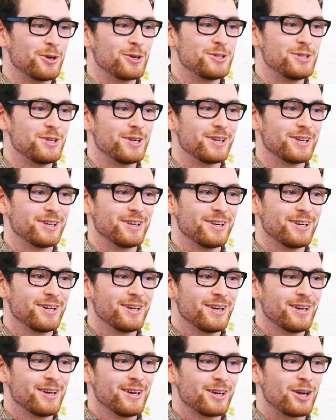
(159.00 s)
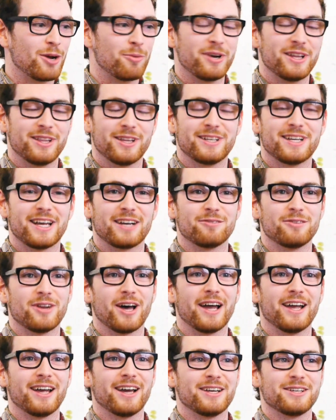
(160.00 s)
because you can come in the dead of
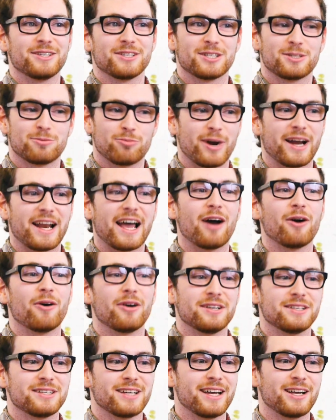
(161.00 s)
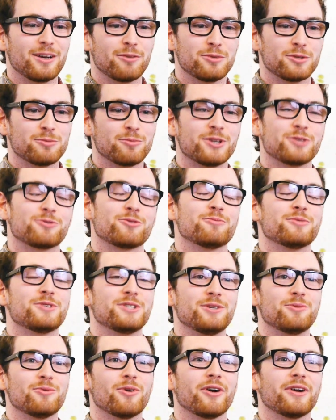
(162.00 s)
night and just spread out and take up as much room
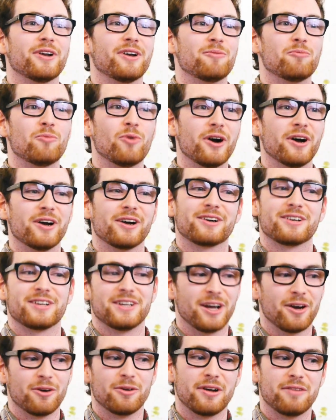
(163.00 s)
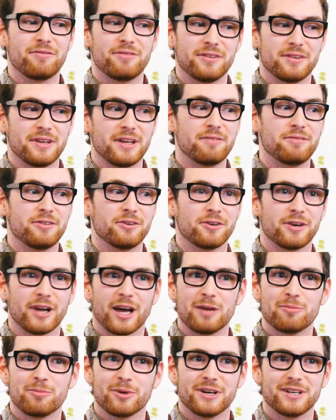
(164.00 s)
as you want and work. You know, if you're a
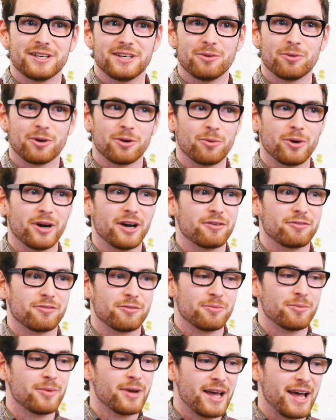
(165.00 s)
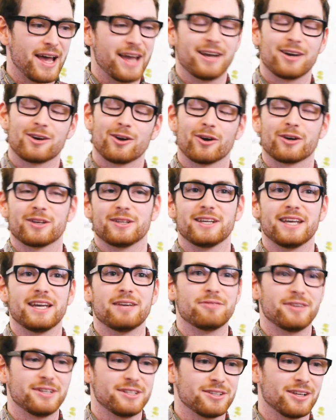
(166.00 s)
night bird and you want to work from 8 o'clock in the
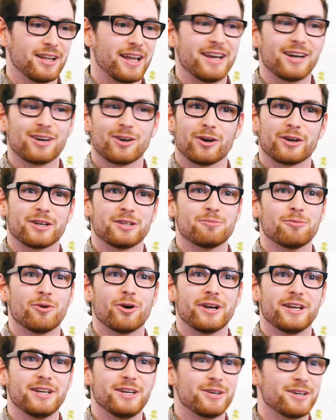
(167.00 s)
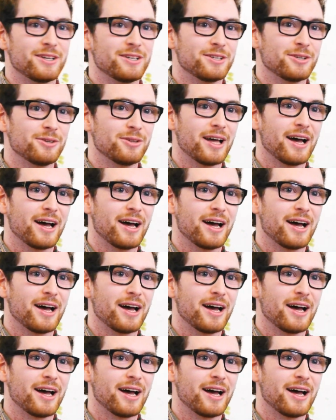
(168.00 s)
evening till 8 o'clock in the morning, you can do